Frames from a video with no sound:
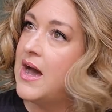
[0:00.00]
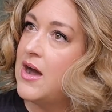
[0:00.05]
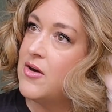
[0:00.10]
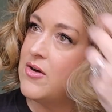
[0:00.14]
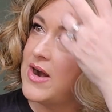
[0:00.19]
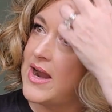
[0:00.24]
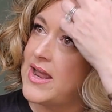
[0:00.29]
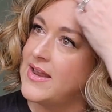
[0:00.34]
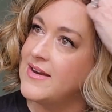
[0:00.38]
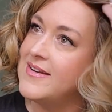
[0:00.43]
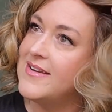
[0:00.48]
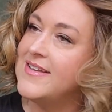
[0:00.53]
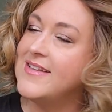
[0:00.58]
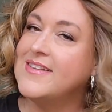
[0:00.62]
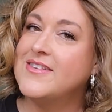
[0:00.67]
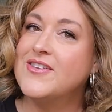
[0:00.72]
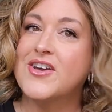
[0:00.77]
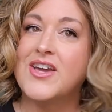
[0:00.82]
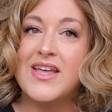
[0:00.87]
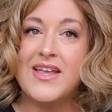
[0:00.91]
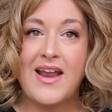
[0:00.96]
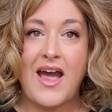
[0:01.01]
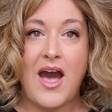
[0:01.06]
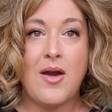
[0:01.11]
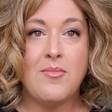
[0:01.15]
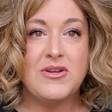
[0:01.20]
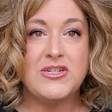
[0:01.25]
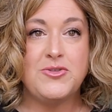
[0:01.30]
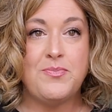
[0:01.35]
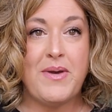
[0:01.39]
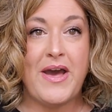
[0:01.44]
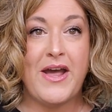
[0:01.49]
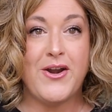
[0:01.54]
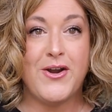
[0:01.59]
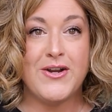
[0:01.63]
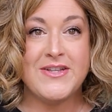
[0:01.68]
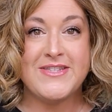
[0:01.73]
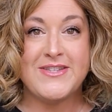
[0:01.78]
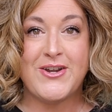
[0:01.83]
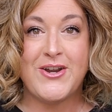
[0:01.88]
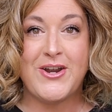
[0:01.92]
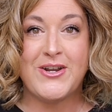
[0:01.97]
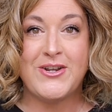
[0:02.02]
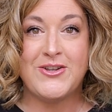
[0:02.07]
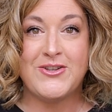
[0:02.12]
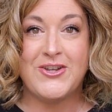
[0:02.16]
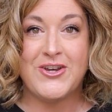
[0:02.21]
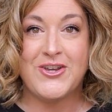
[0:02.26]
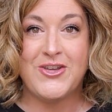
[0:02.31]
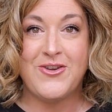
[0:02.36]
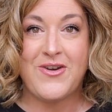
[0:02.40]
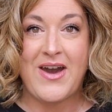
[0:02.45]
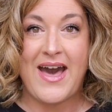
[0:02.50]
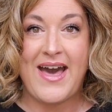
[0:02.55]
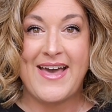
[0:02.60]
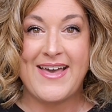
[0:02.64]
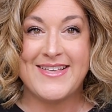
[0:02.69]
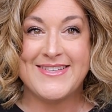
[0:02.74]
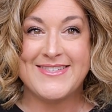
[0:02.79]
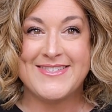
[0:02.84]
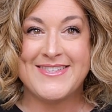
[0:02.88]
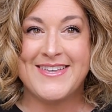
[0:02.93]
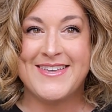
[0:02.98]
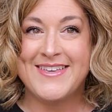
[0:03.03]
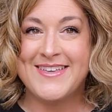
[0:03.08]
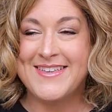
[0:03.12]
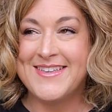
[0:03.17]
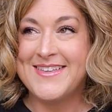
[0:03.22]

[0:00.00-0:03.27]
All right, look at how much better it's starting to look, you guys.